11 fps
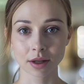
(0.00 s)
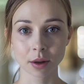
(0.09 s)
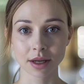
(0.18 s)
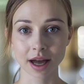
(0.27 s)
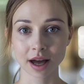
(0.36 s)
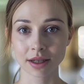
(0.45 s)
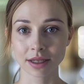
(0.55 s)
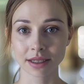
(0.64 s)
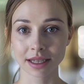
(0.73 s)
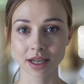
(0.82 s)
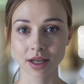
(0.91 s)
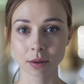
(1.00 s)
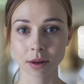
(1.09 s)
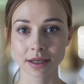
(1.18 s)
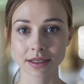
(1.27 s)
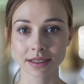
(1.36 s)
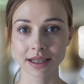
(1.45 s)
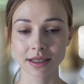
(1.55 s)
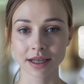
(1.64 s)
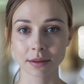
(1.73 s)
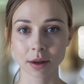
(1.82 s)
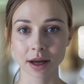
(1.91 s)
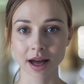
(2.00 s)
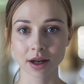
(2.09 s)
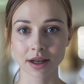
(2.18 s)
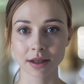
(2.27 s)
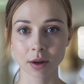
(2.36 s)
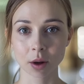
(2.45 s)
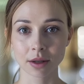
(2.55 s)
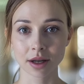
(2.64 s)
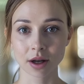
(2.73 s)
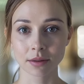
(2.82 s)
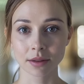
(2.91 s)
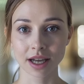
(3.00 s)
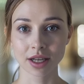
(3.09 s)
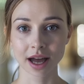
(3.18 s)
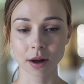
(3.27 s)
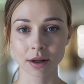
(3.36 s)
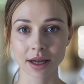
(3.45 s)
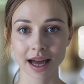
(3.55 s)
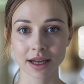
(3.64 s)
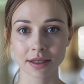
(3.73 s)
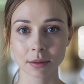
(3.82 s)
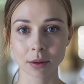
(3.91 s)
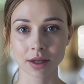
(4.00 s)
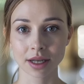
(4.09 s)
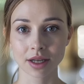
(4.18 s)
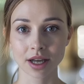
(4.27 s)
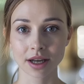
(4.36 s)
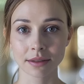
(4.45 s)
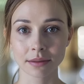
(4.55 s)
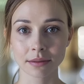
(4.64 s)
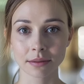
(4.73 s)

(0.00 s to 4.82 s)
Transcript: fluid carries the tissue pieces into the bladder, where they are flushed out at the end of the procedure.